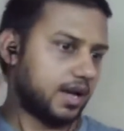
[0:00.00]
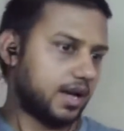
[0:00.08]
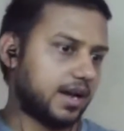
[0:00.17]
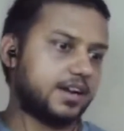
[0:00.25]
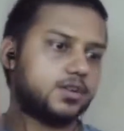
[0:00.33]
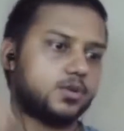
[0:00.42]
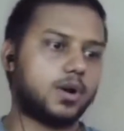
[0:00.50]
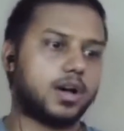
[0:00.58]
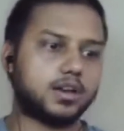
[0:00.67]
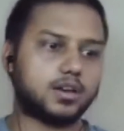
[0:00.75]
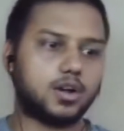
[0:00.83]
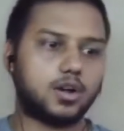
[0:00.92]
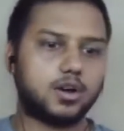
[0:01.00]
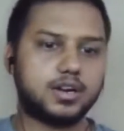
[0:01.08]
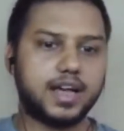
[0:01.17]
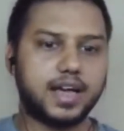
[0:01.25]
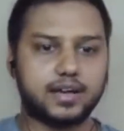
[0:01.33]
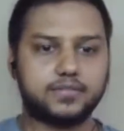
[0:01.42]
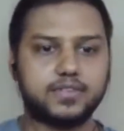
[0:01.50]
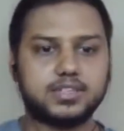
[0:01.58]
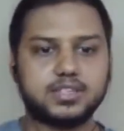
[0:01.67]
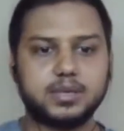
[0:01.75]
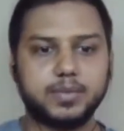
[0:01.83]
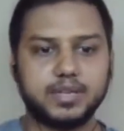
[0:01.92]
and you are not having
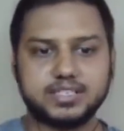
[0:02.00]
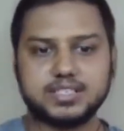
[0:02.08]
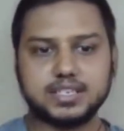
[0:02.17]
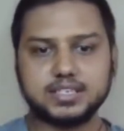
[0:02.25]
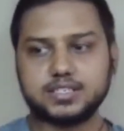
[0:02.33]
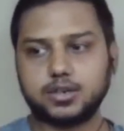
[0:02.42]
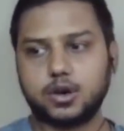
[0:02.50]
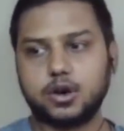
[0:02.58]
the basics